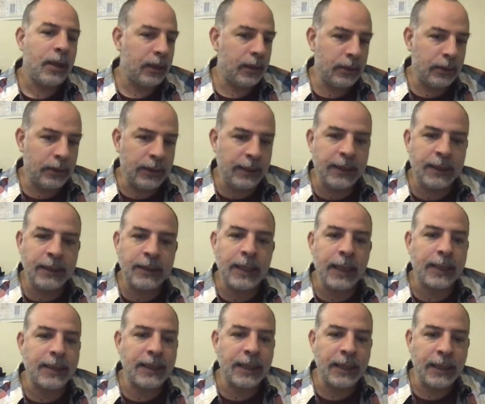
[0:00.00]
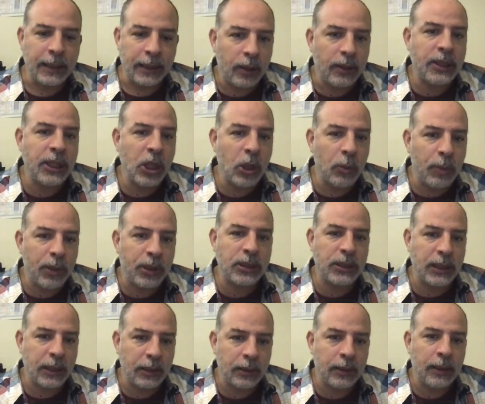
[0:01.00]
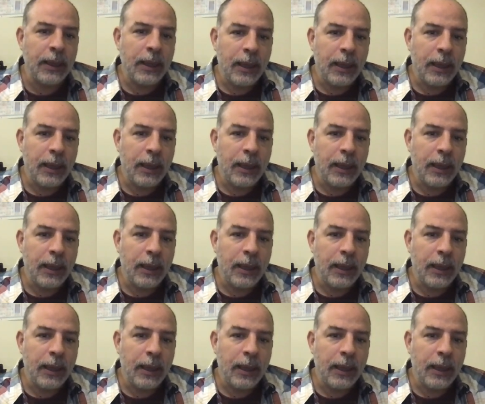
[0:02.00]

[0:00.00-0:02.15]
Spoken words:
This is like saying 0%